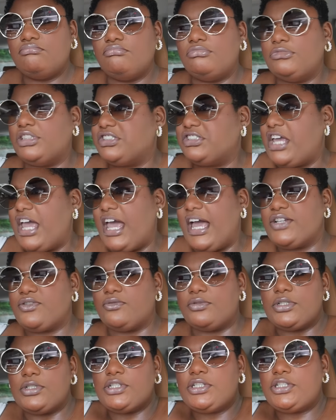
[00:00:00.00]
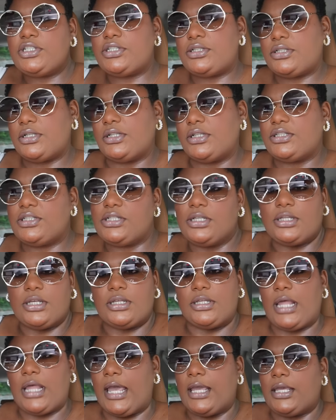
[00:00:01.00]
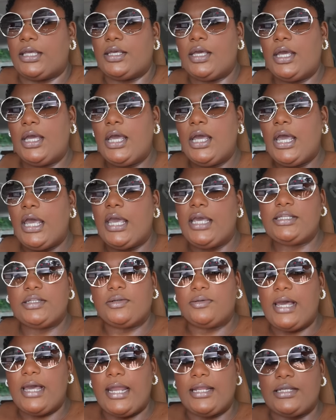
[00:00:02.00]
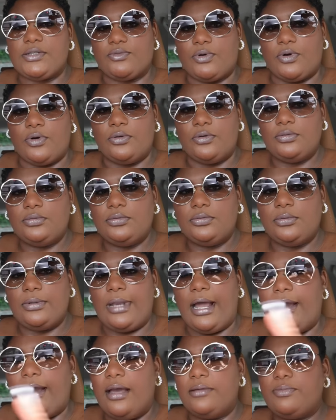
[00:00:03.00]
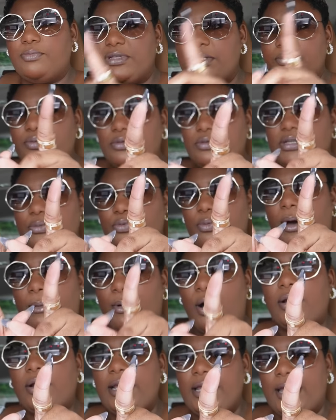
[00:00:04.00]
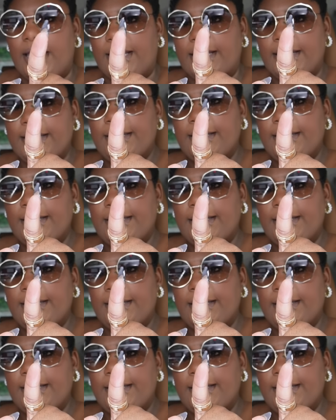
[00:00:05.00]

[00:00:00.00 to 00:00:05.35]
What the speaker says: just casual, just chilling, like, it's your daddy's role. Langa sepu sepu papa oliye.